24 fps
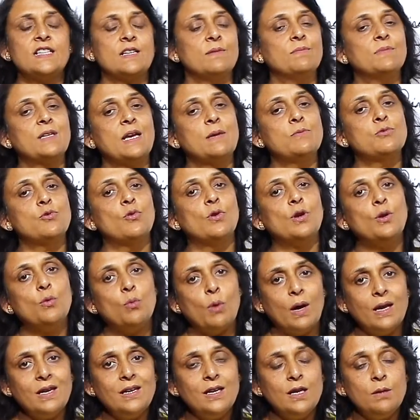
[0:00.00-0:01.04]
sometimes only
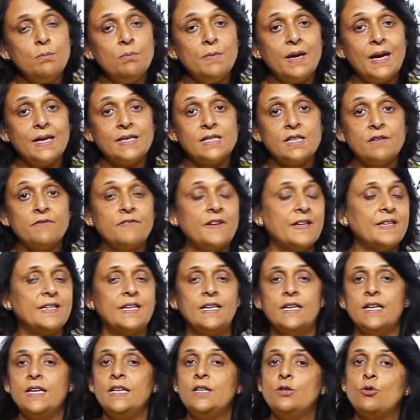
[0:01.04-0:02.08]
one limb gets
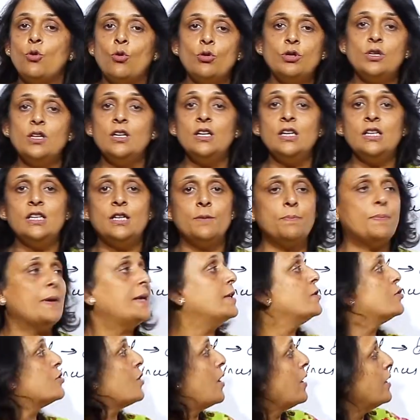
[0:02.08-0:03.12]
affected. It totally
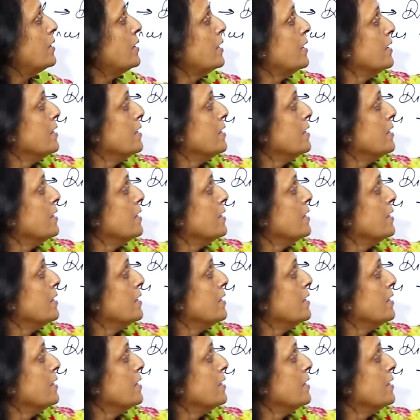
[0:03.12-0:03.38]
depends on